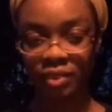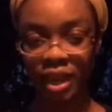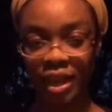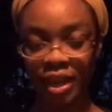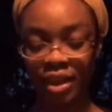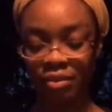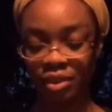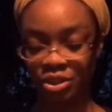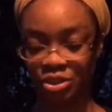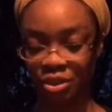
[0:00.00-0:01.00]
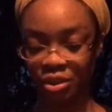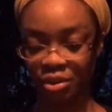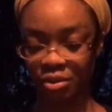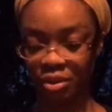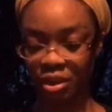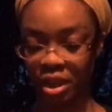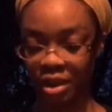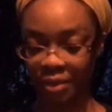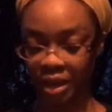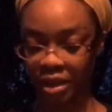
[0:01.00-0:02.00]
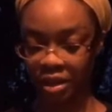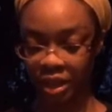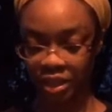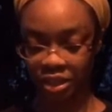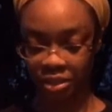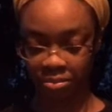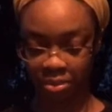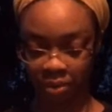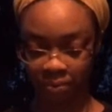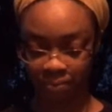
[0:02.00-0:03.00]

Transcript: I can't really show you a lot of my collection, but